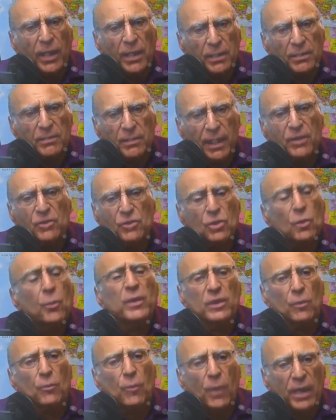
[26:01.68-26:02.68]
and and
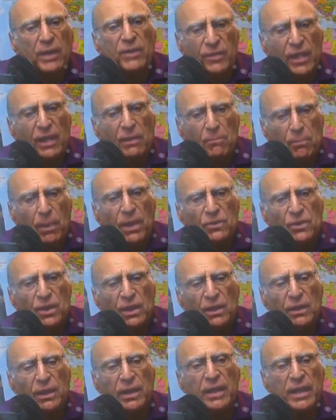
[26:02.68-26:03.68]
doing the right thing
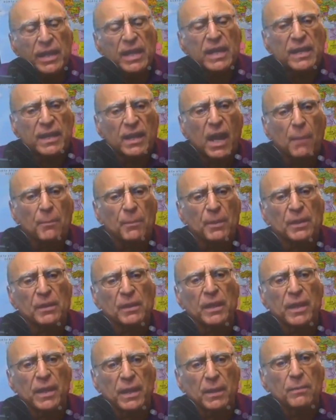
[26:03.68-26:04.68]
basically
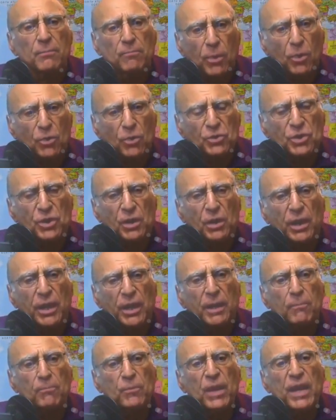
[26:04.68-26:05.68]
economically and
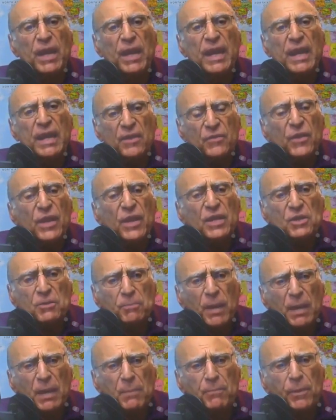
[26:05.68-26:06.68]
personally these
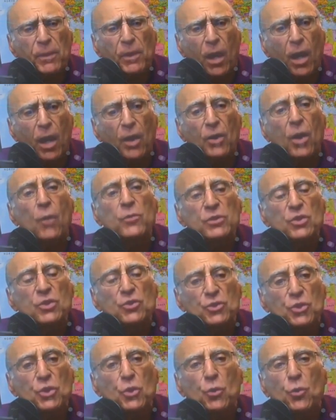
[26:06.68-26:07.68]
people are going to
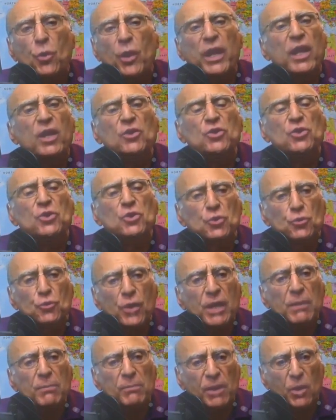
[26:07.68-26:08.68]
do
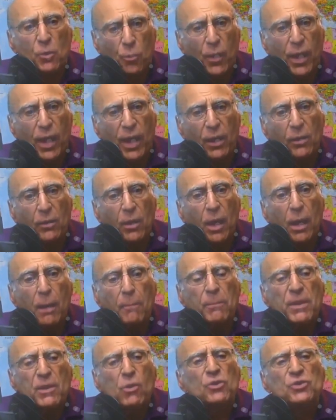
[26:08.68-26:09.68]
extremely well
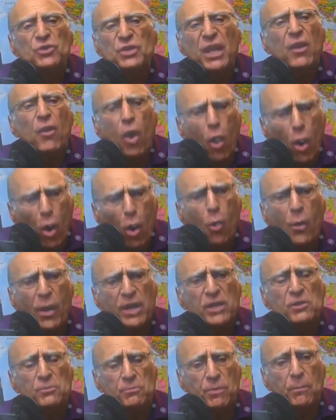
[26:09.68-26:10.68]
because they're
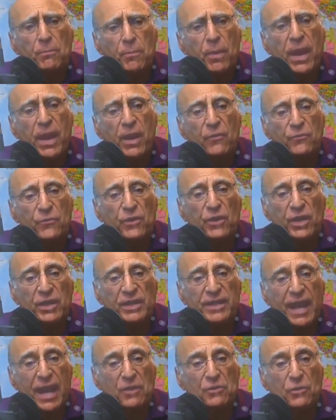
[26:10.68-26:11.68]
always prepared for
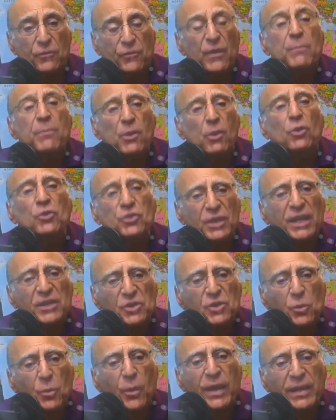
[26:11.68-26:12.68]
catastrophe because
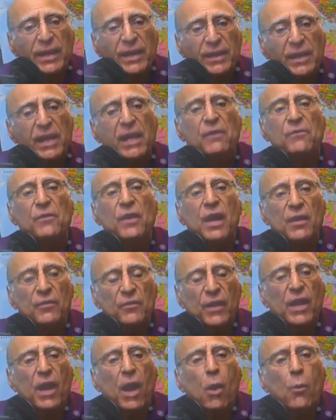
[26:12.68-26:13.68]
that's the way they live.
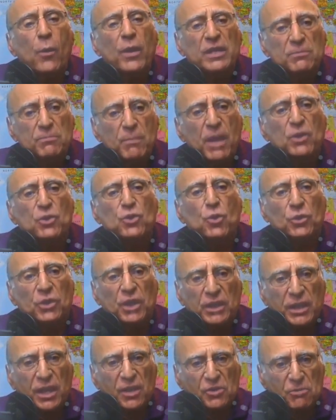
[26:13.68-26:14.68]
They always make sure
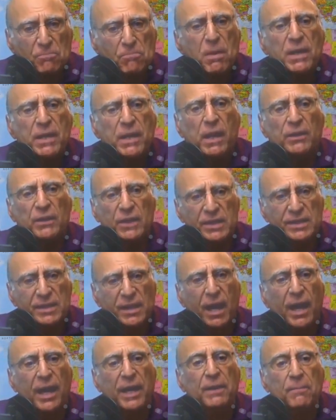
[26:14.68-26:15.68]
that there's money on the
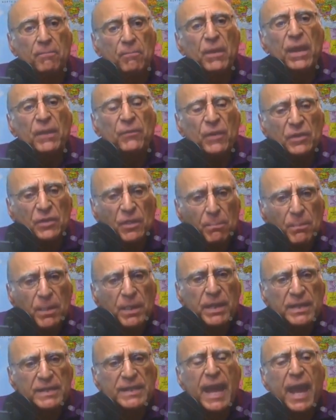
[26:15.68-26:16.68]
side, that the
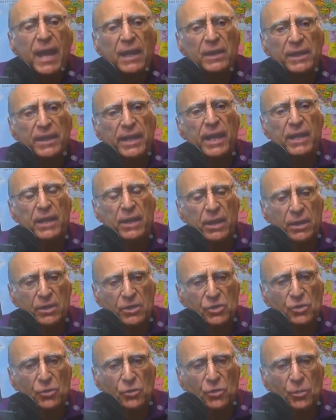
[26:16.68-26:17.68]
money is allocated in a
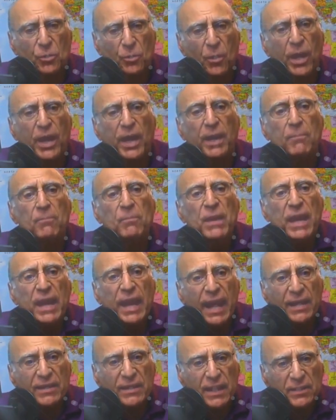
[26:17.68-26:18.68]
certain way,
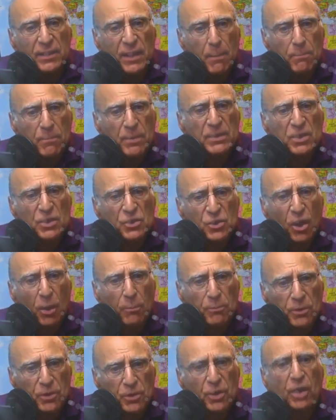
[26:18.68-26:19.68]
and that their business are
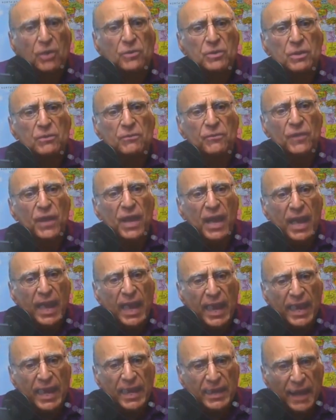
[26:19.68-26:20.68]
productive
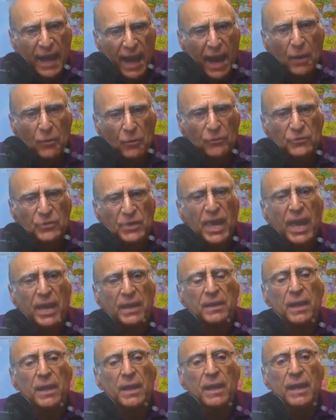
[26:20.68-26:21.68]
and out of
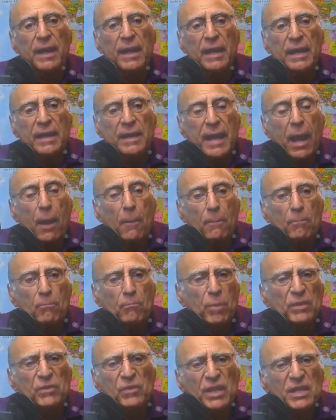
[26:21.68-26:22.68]
debt. Now,
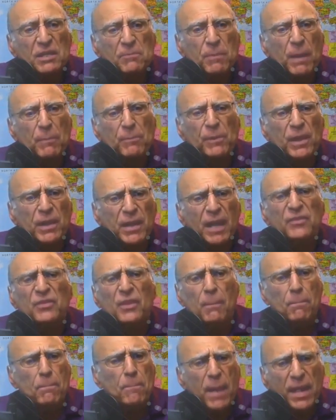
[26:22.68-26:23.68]
but these people are not
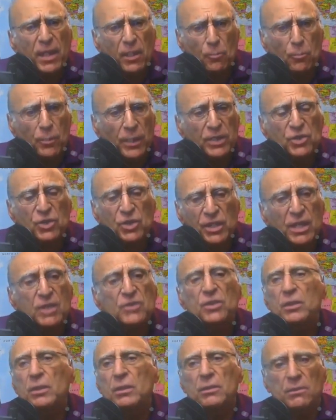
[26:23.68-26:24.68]
the mega rich.
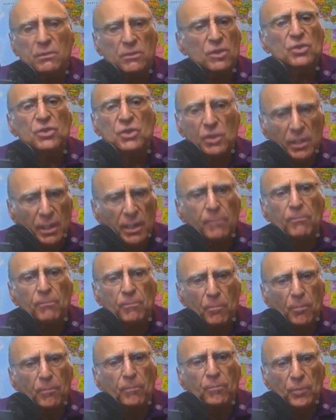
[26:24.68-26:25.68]
These are the just the
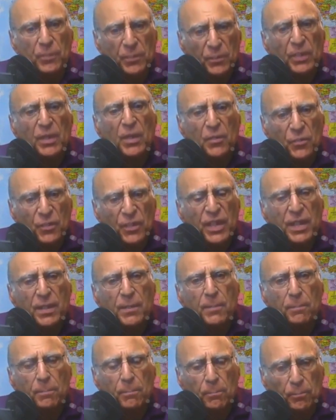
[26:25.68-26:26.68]

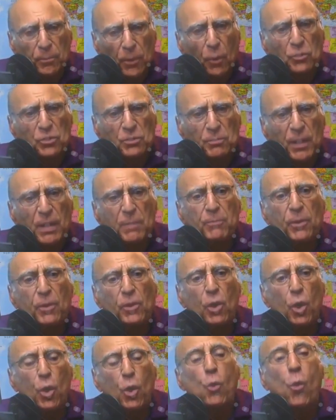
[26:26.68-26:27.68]
the those
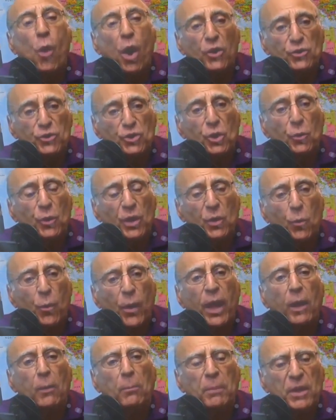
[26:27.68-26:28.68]
people who are doing
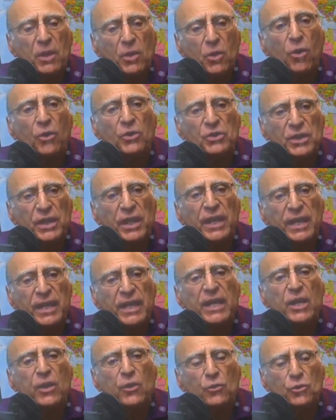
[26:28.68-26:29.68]
well because they
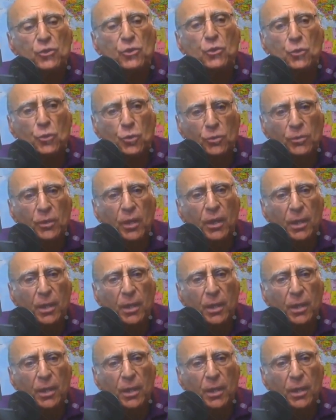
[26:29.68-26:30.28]
adhere to